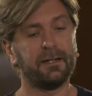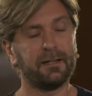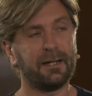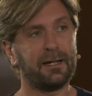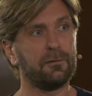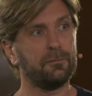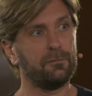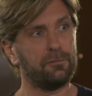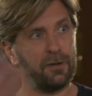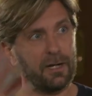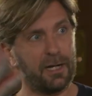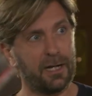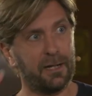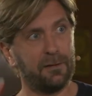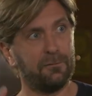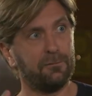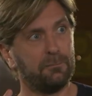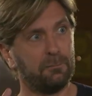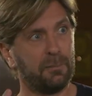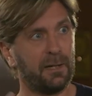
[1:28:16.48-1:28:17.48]
like
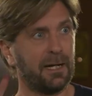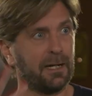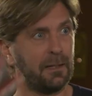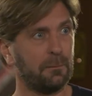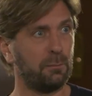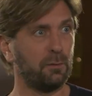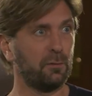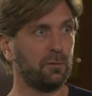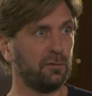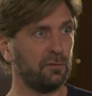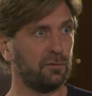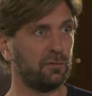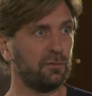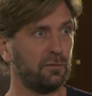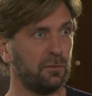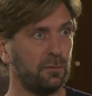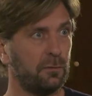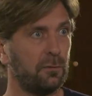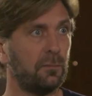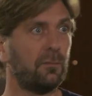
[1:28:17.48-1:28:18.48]
five black
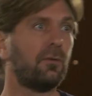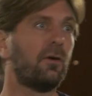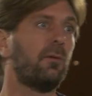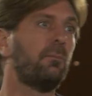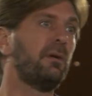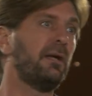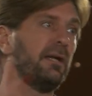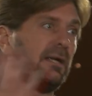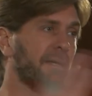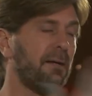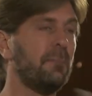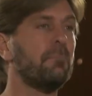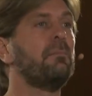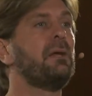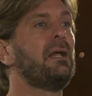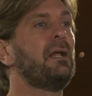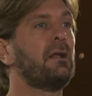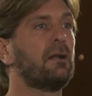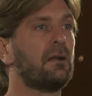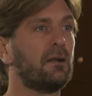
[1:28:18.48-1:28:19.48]
boys robbing
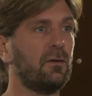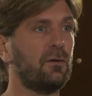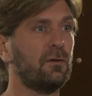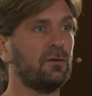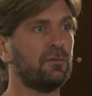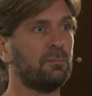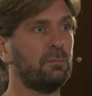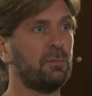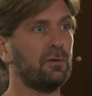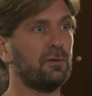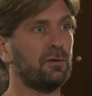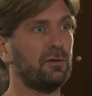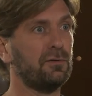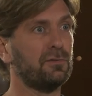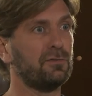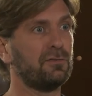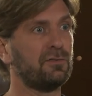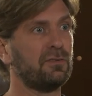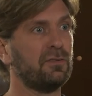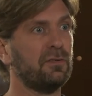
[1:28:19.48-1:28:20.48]
middle-class
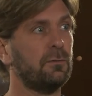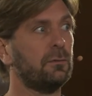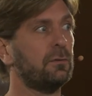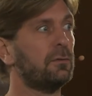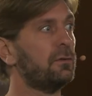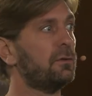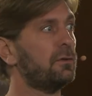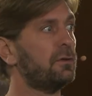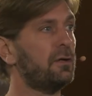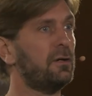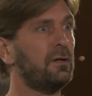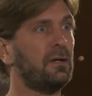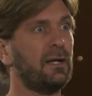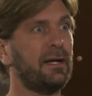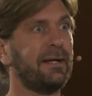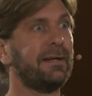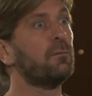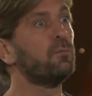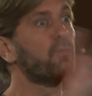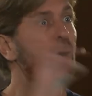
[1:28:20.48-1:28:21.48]
boys or
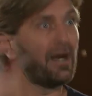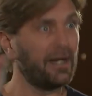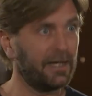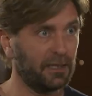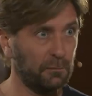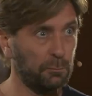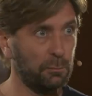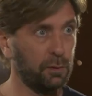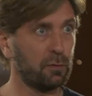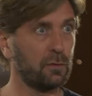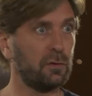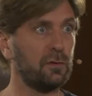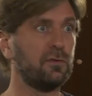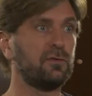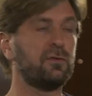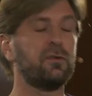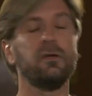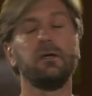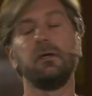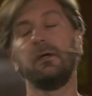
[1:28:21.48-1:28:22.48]
like white
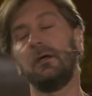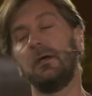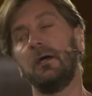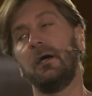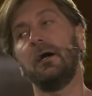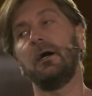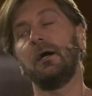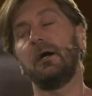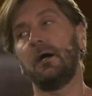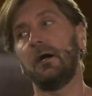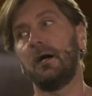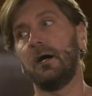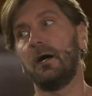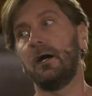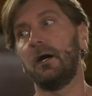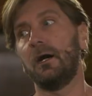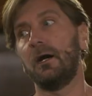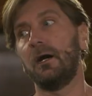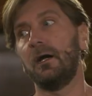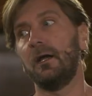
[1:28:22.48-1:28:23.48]
boys
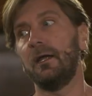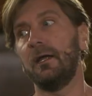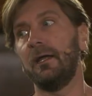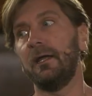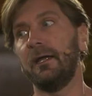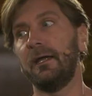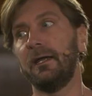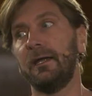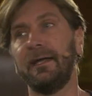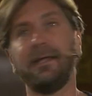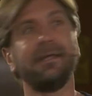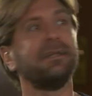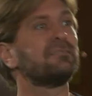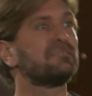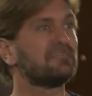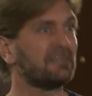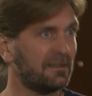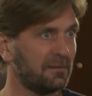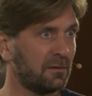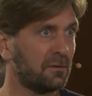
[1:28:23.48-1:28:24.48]
in the
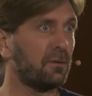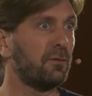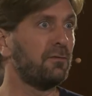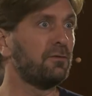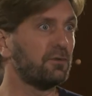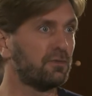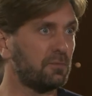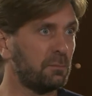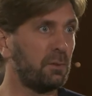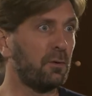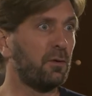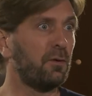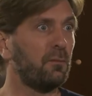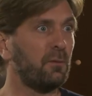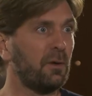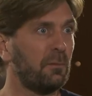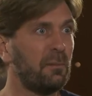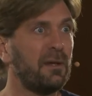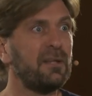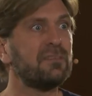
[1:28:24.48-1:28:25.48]
center of Göteborg,
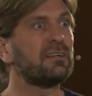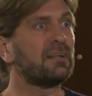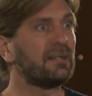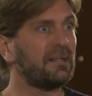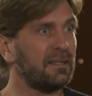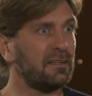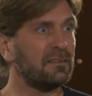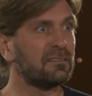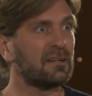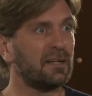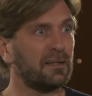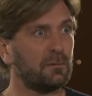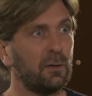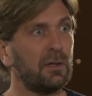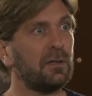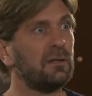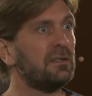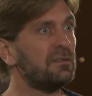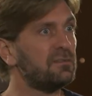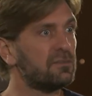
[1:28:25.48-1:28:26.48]
where basically it's like
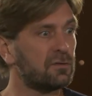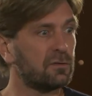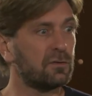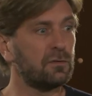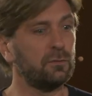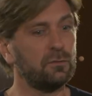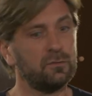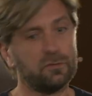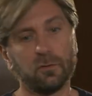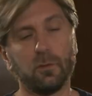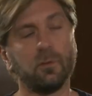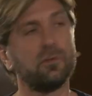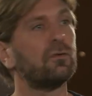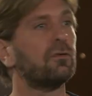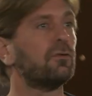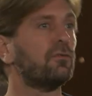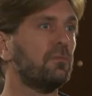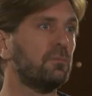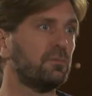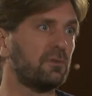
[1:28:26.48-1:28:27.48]
where these two
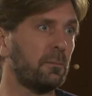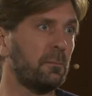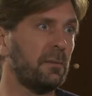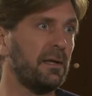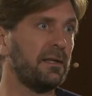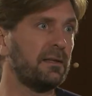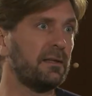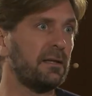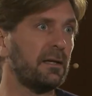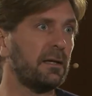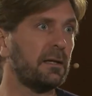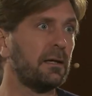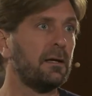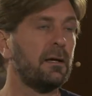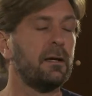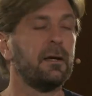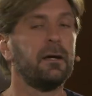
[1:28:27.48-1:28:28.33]
social groups are meeting.